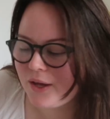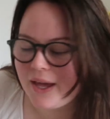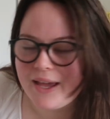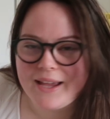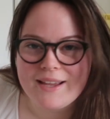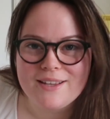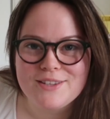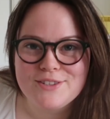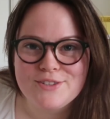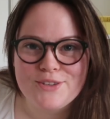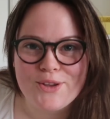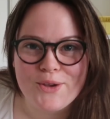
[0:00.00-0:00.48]

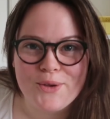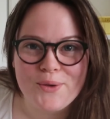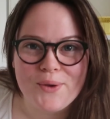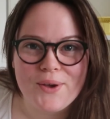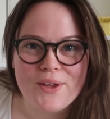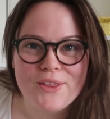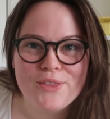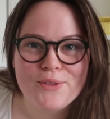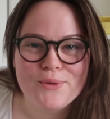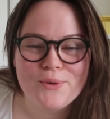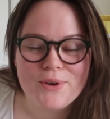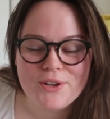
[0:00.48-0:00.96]
Okay, so
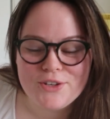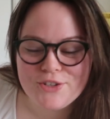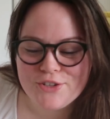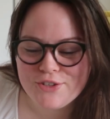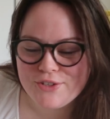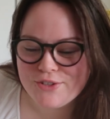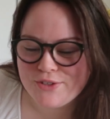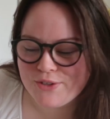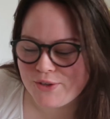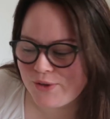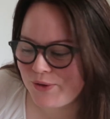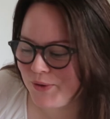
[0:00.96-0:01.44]
I thought I'd
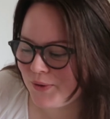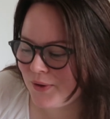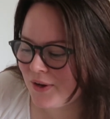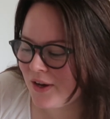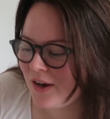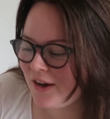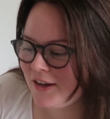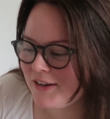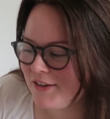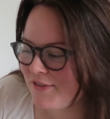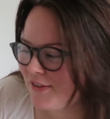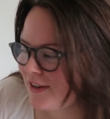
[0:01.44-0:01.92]
just do
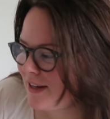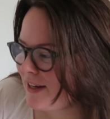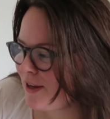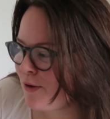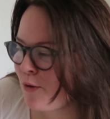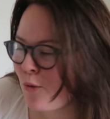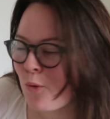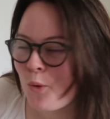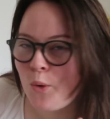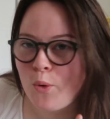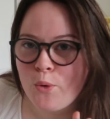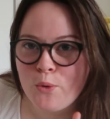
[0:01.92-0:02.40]
kind of a
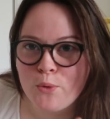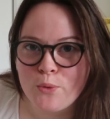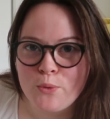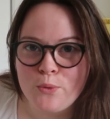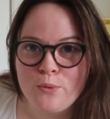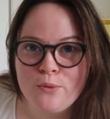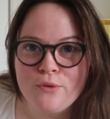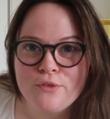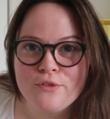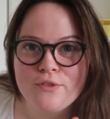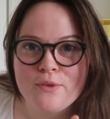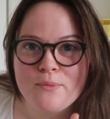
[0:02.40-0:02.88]
little
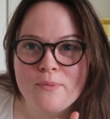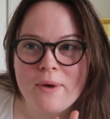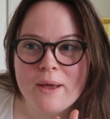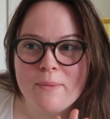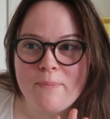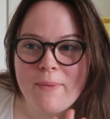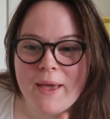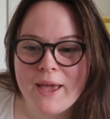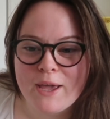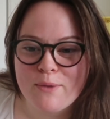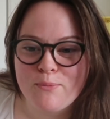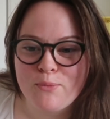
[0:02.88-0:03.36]
haul for my
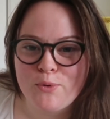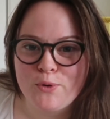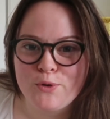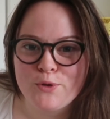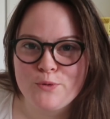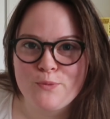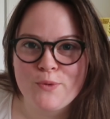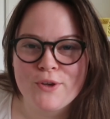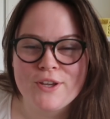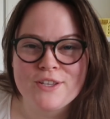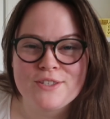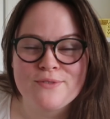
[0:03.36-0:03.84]

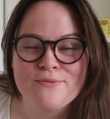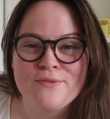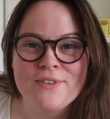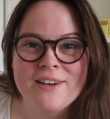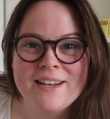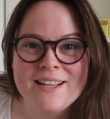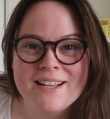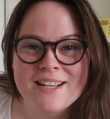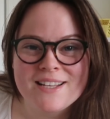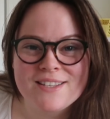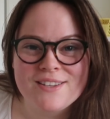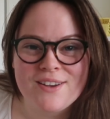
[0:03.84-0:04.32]
pegboard, because I'm
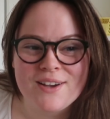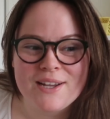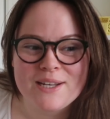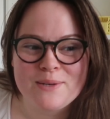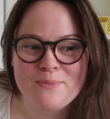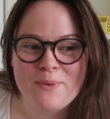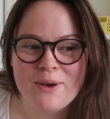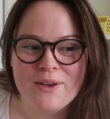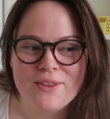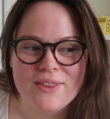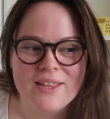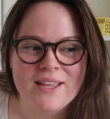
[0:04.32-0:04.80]
really excited
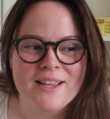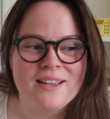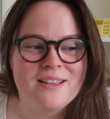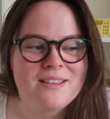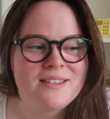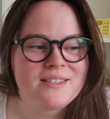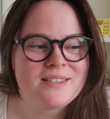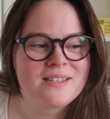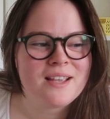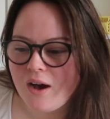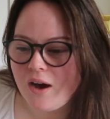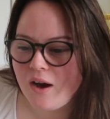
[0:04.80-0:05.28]
about
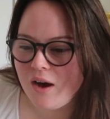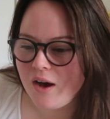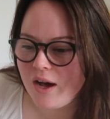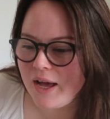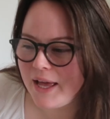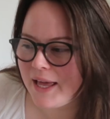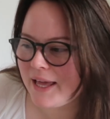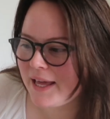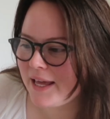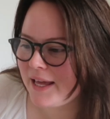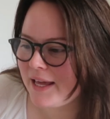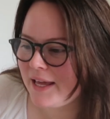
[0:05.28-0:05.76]
this.
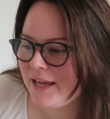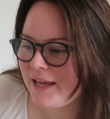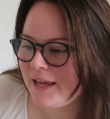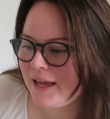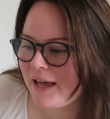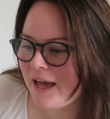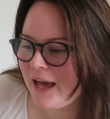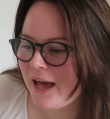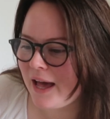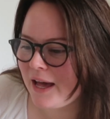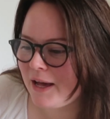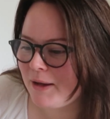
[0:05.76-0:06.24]
I
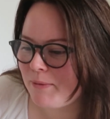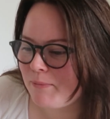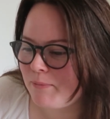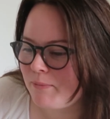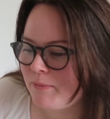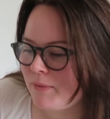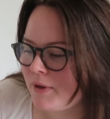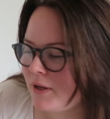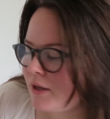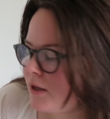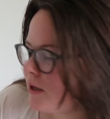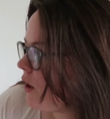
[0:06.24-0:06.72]

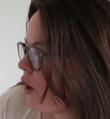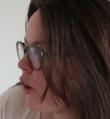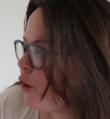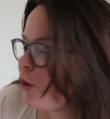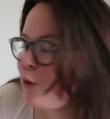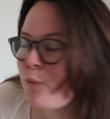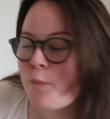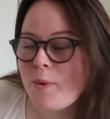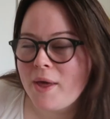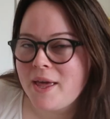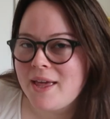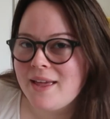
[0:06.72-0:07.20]
am
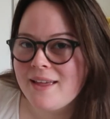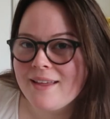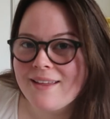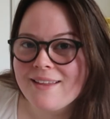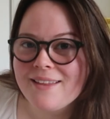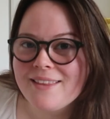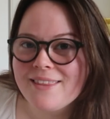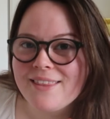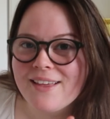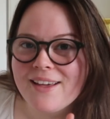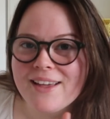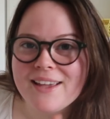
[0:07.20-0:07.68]

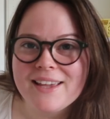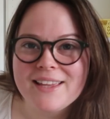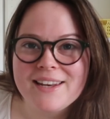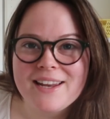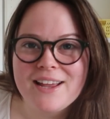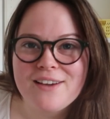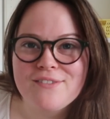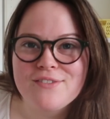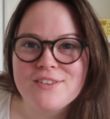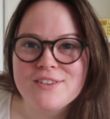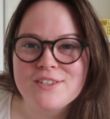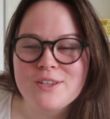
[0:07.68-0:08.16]
hoping that I can
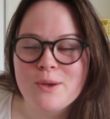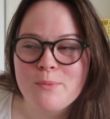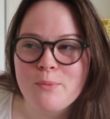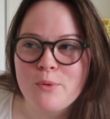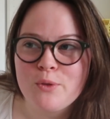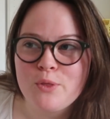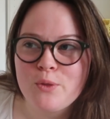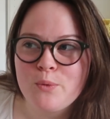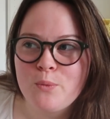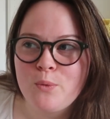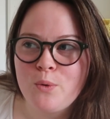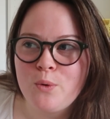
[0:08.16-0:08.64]
have this up
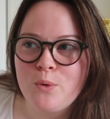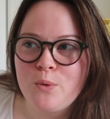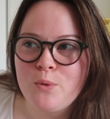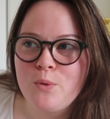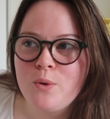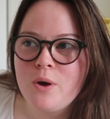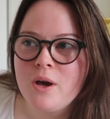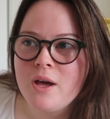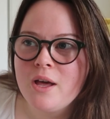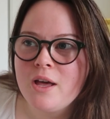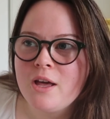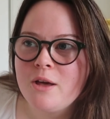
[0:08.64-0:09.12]
on the
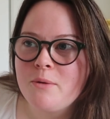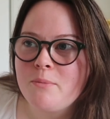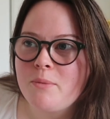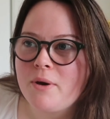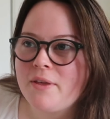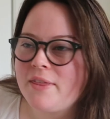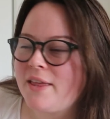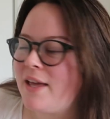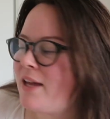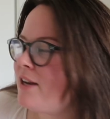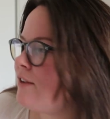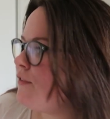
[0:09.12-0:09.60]
wall
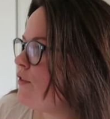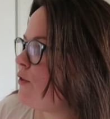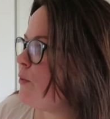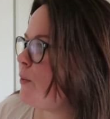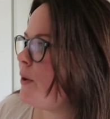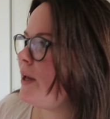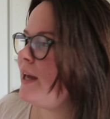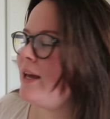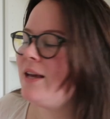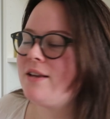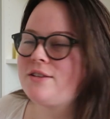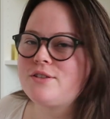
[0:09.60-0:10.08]
by the end of the
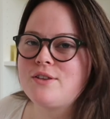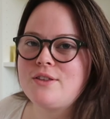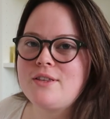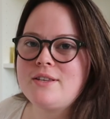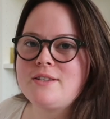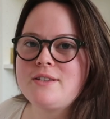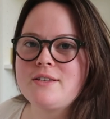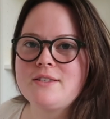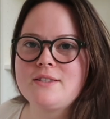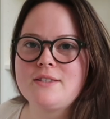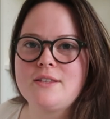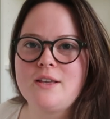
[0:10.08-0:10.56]
week. So
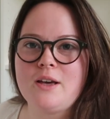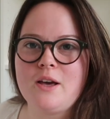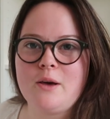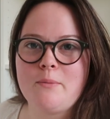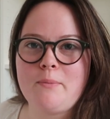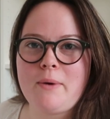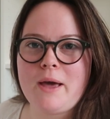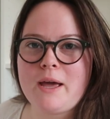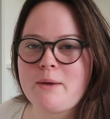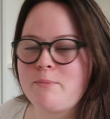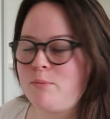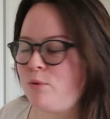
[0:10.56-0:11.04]
this is the
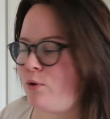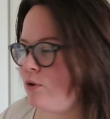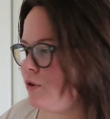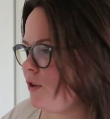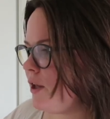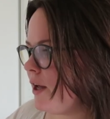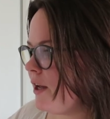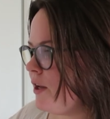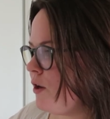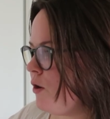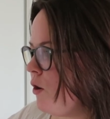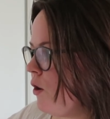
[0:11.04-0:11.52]
pegboard
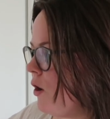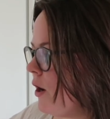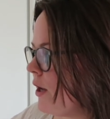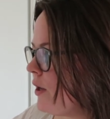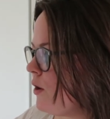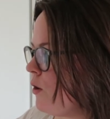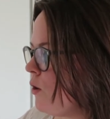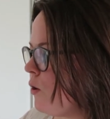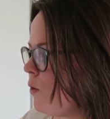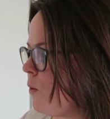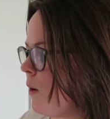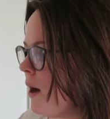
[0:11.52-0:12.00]
that I got. I
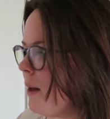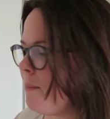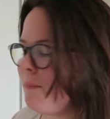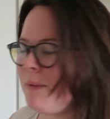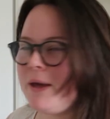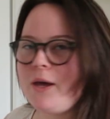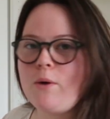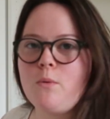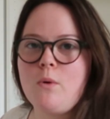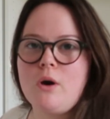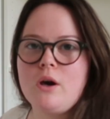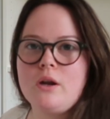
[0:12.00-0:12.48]
got quite a
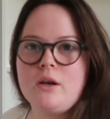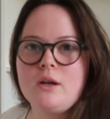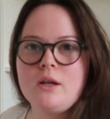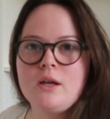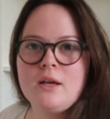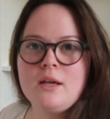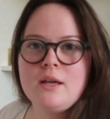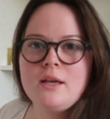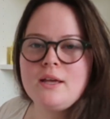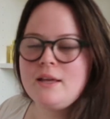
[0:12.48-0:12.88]
big one.